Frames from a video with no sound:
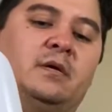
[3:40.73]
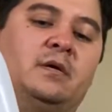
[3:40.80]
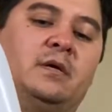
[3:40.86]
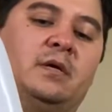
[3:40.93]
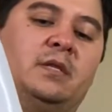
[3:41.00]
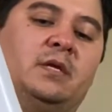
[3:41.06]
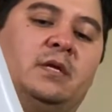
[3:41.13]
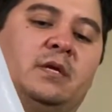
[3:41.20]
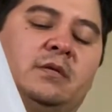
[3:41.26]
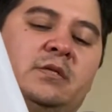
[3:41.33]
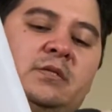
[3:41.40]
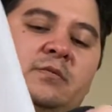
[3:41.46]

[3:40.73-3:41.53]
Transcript: to actually make a